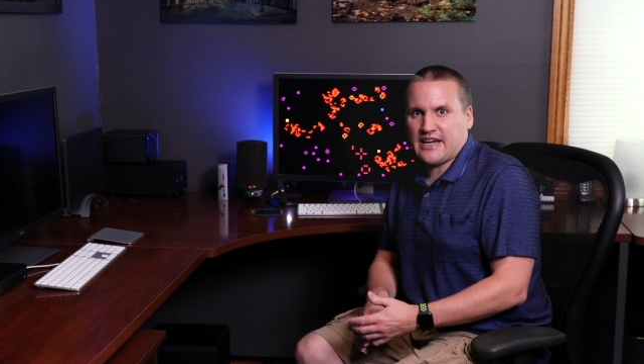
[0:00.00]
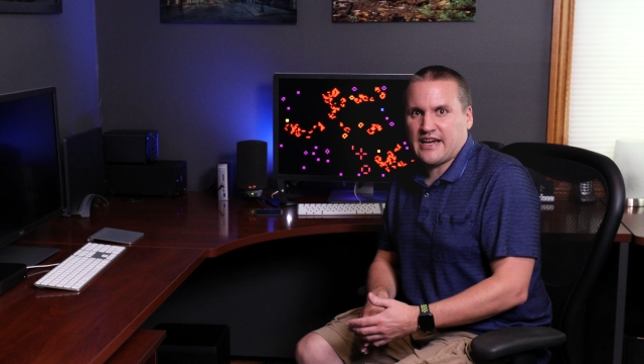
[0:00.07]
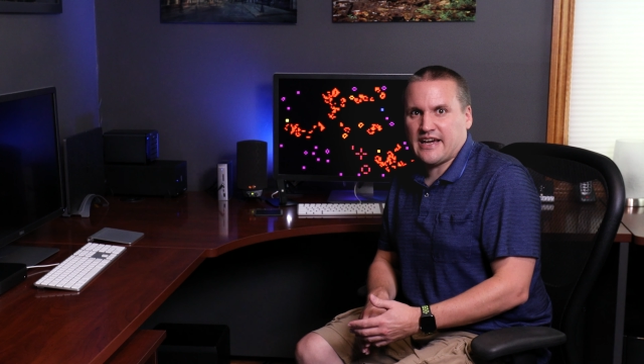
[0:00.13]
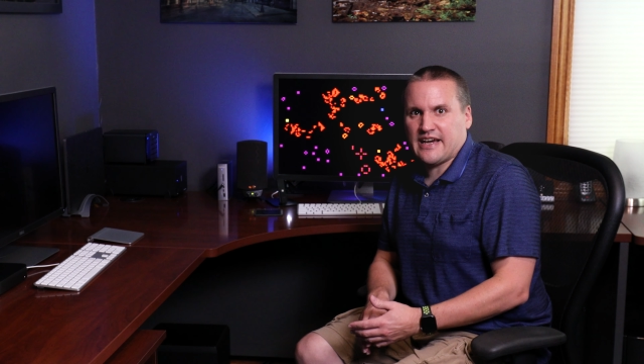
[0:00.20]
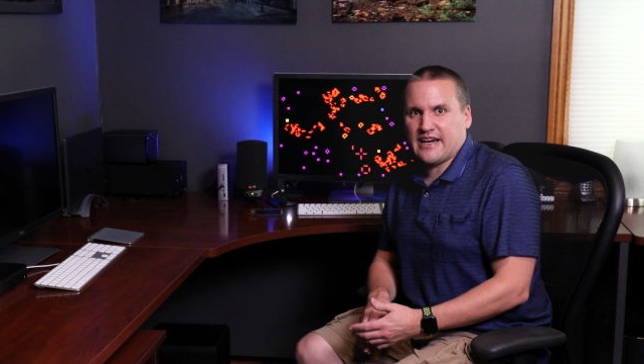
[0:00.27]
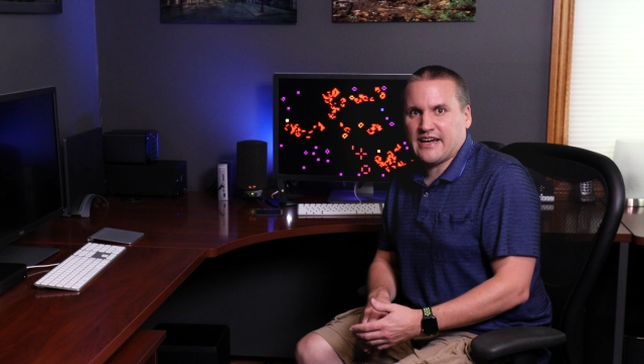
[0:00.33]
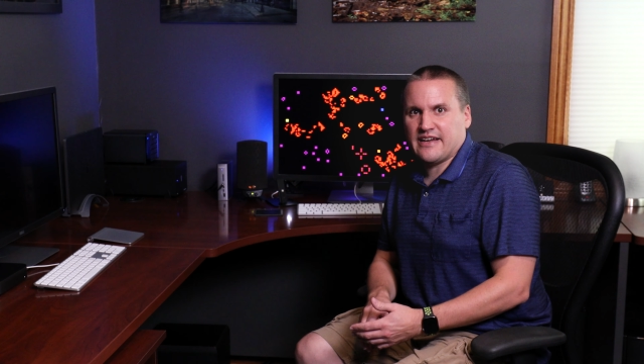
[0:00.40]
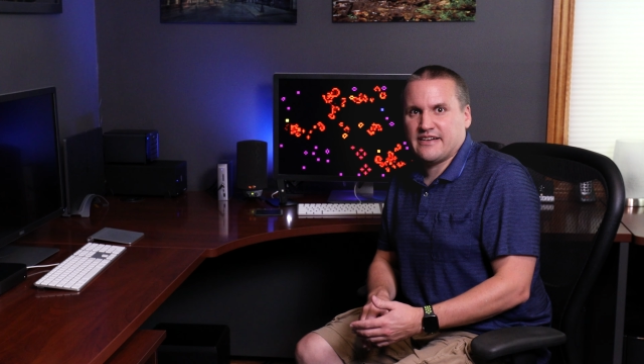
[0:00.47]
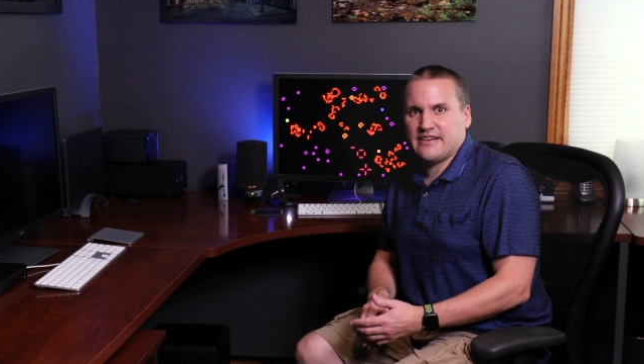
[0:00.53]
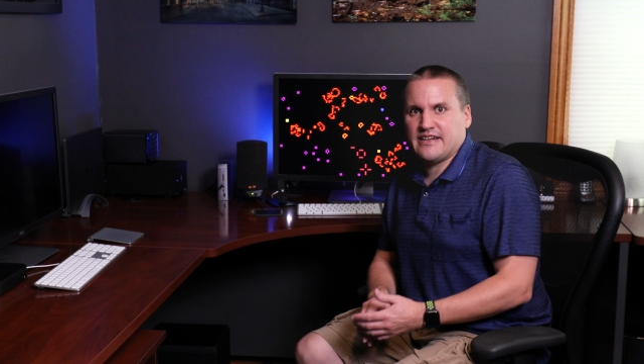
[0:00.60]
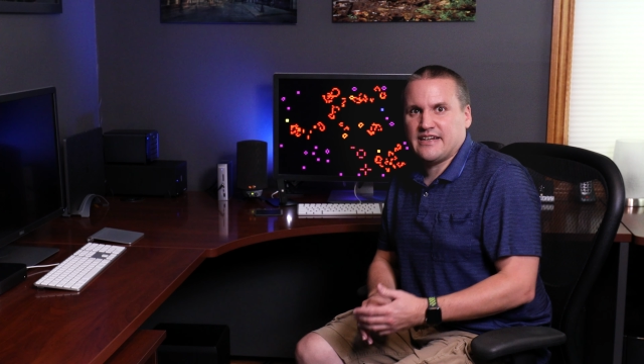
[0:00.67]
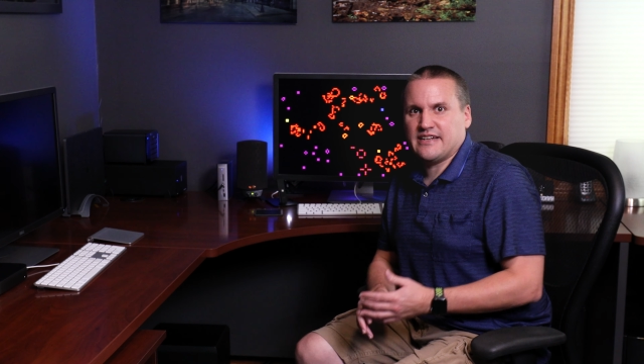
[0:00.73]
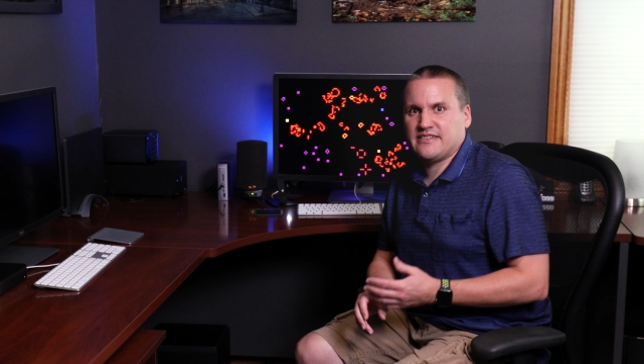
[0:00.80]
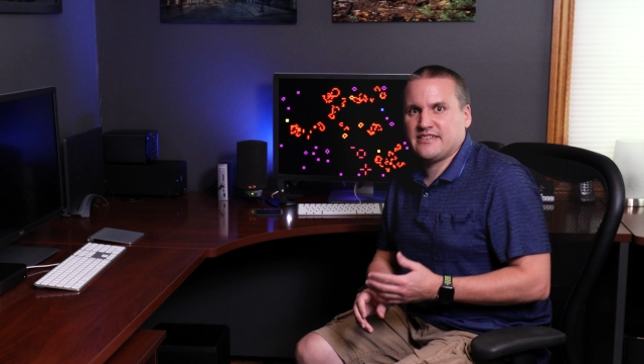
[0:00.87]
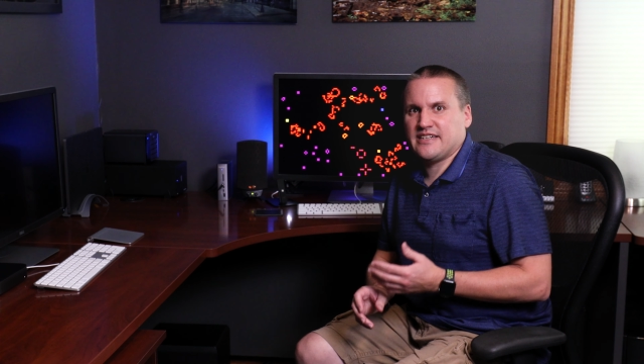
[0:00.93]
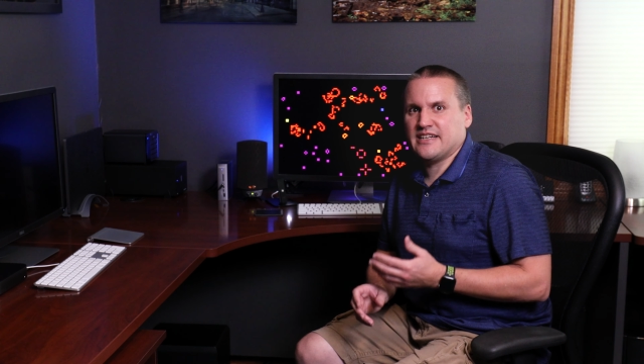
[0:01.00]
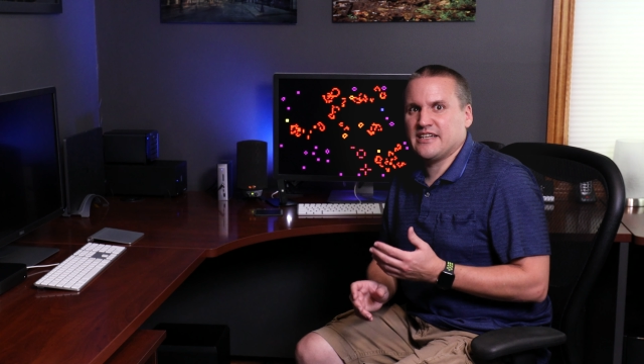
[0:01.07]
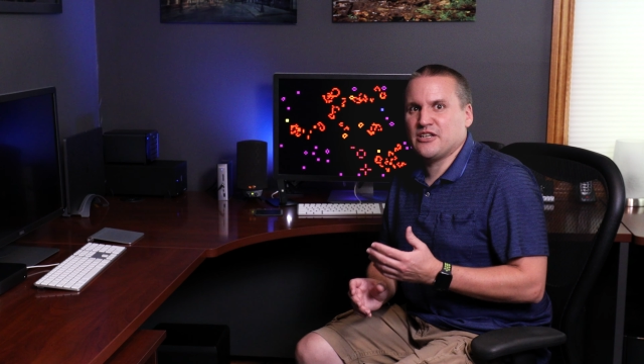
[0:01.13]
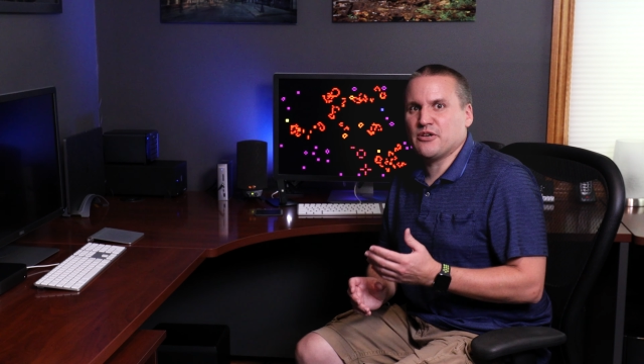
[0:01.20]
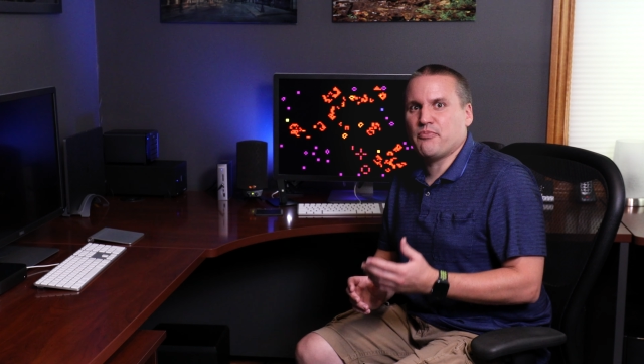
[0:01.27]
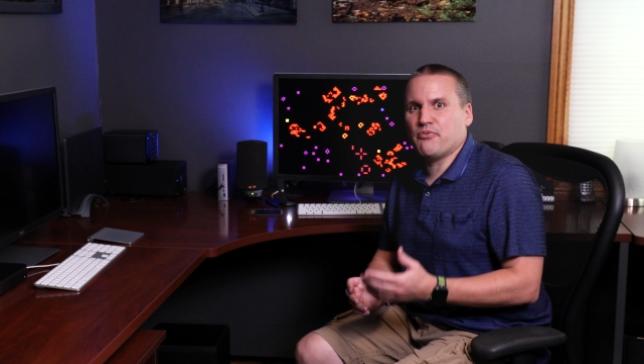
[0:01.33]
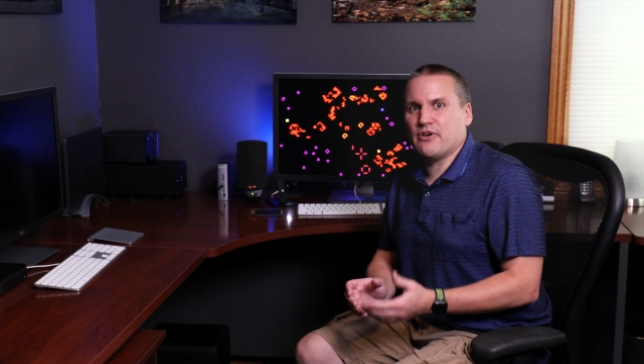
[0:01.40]
and it's
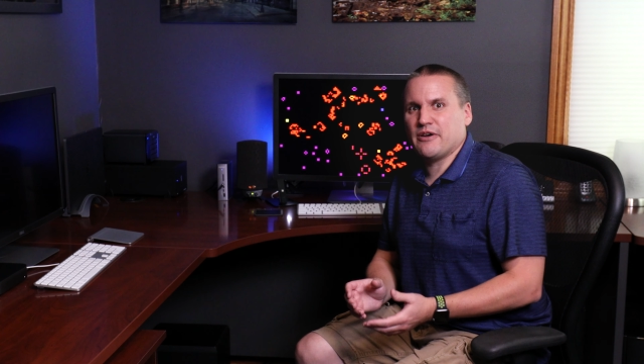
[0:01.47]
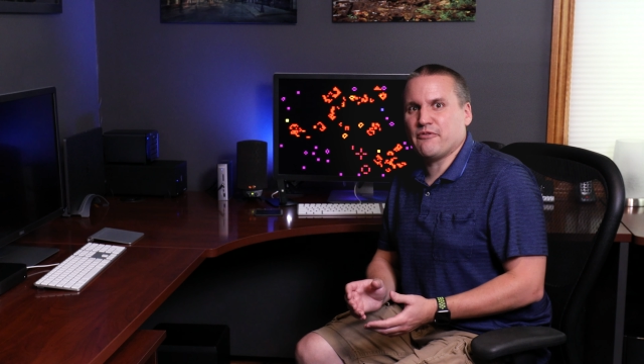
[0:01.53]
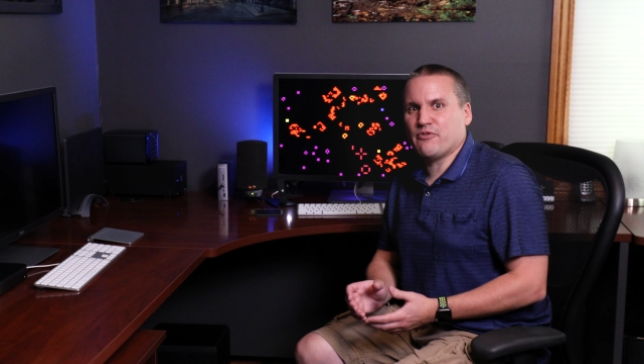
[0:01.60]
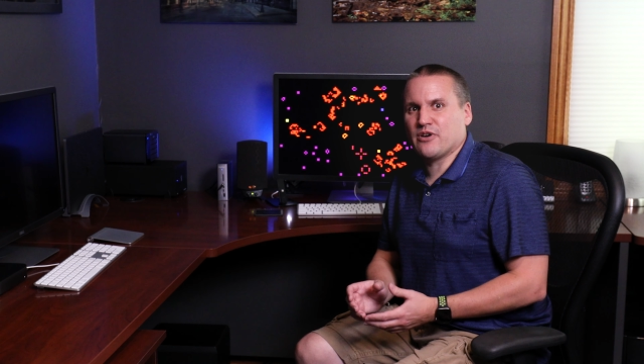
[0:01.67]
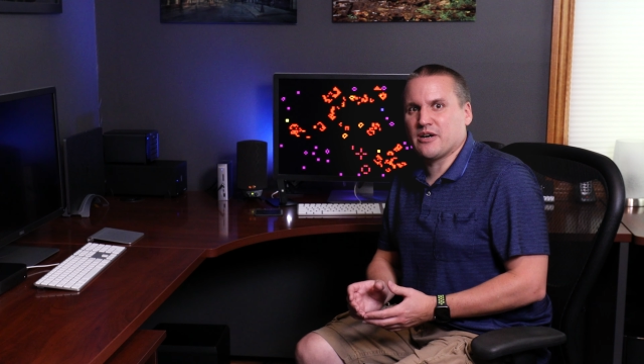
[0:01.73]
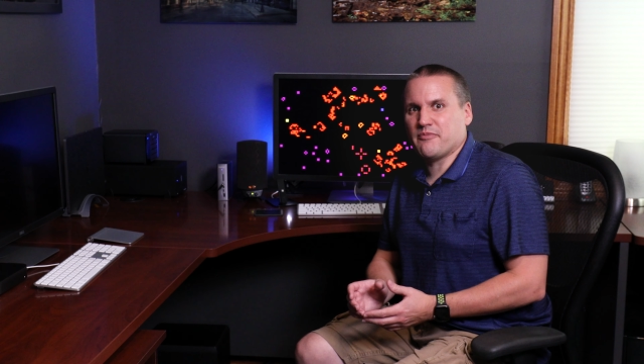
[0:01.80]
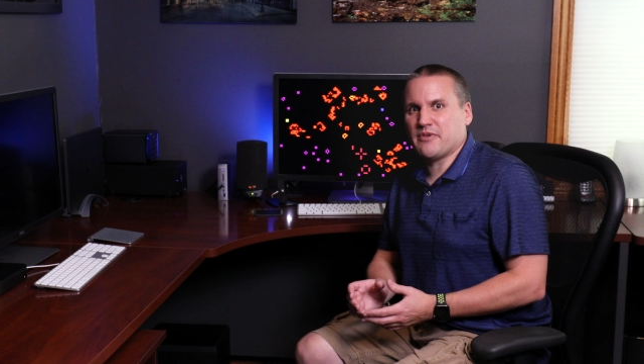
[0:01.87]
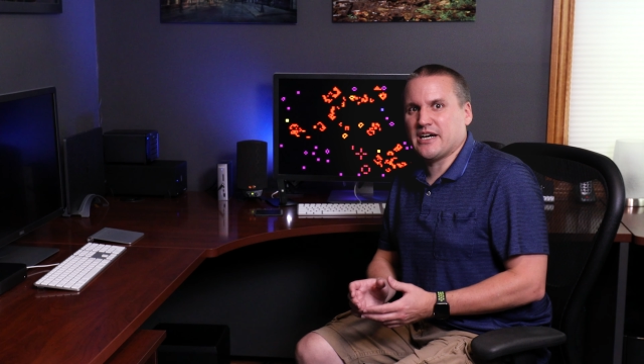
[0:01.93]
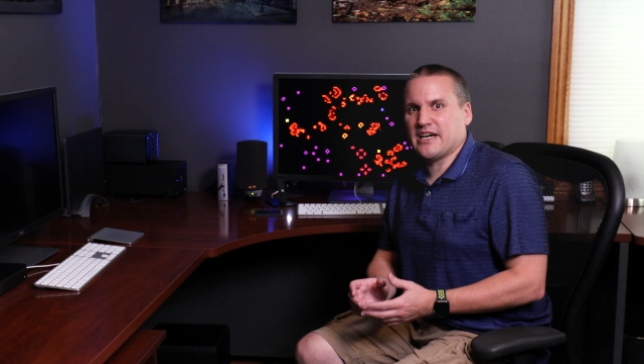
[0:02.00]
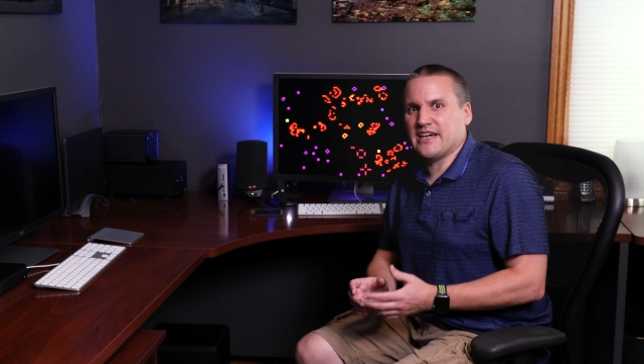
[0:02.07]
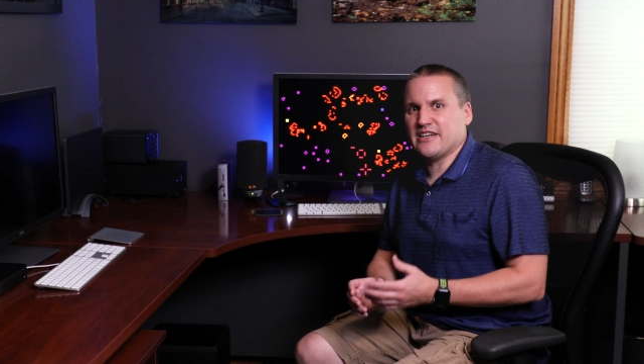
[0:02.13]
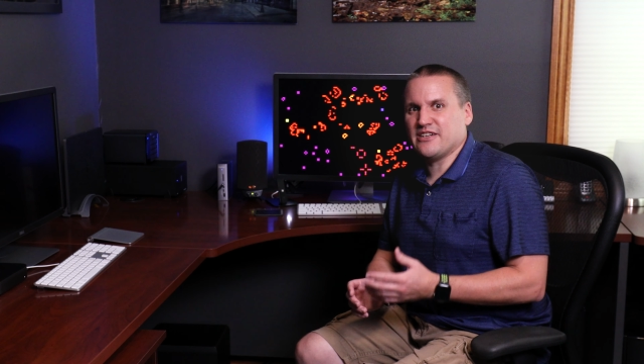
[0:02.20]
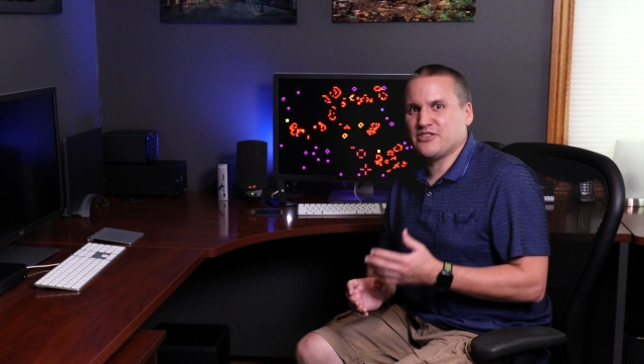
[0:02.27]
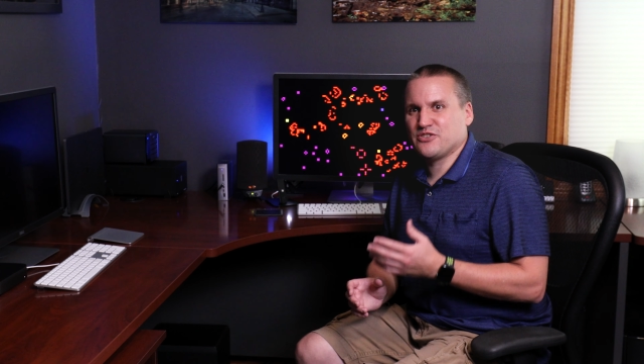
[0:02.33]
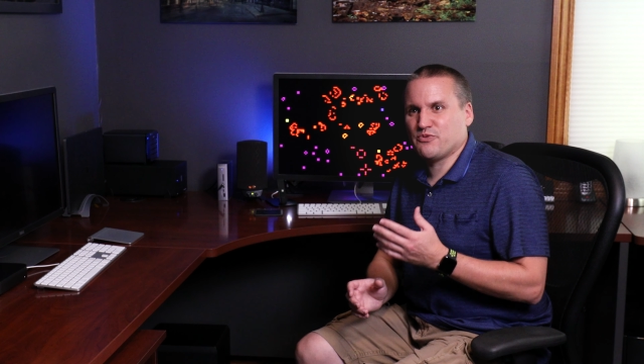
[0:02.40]
getting to the point where my